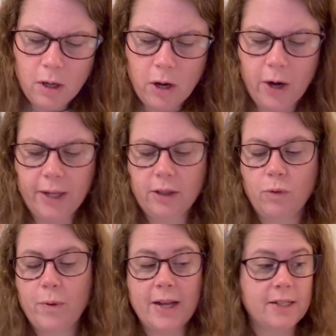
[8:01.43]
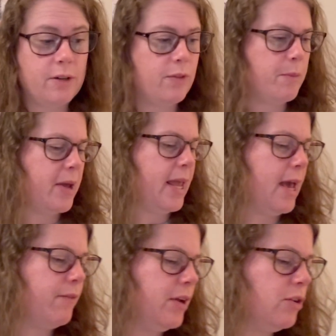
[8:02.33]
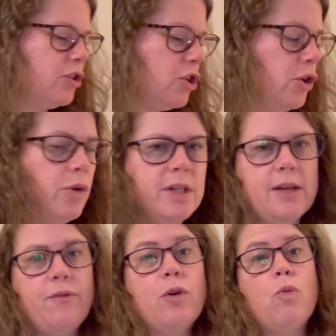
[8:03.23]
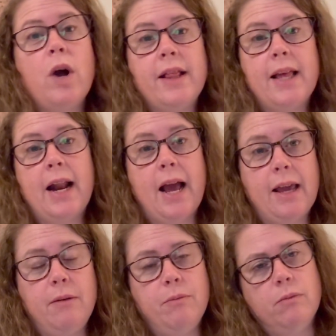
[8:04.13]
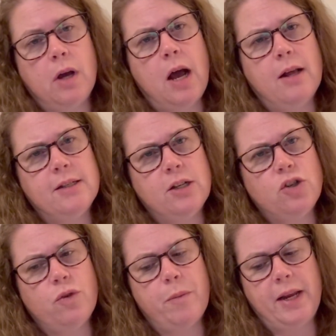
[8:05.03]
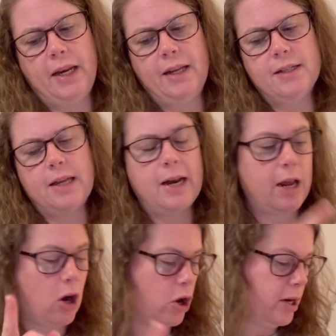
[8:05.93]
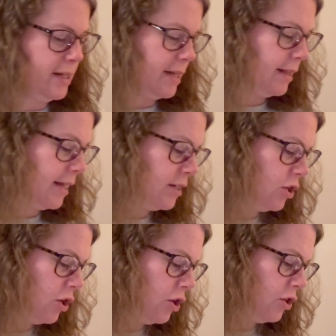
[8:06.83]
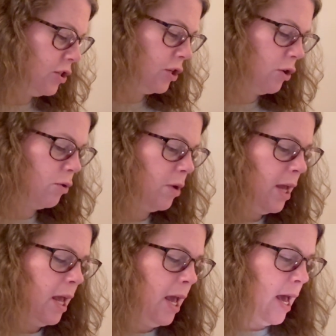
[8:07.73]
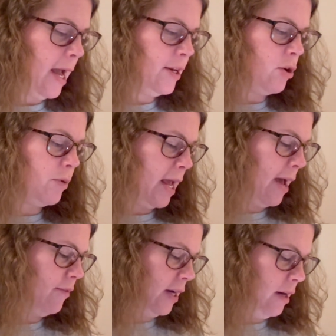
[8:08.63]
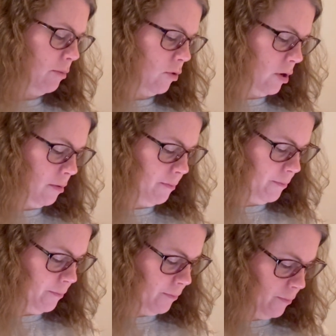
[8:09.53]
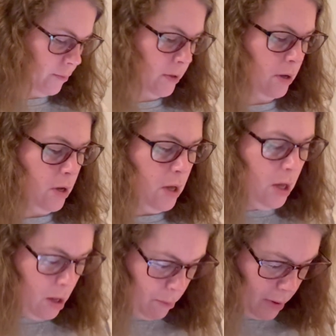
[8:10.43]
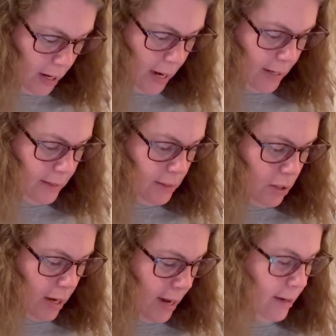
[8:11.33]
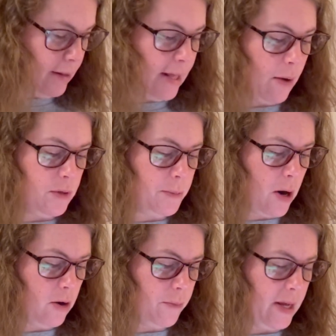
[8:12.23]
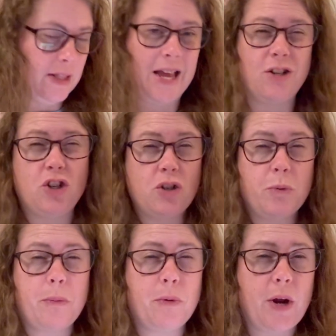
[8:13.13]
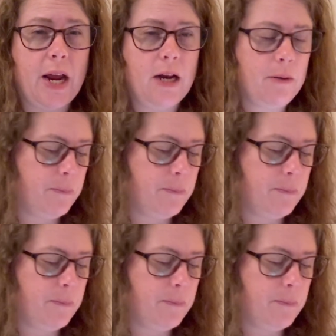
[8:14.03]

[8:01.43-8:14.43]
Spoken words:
All right, the rest of them I have here to show you, except for one that I stitched for my niece, and I already sent that to her, so I don't have it anymore. But I that was part of my last year's WIP parade,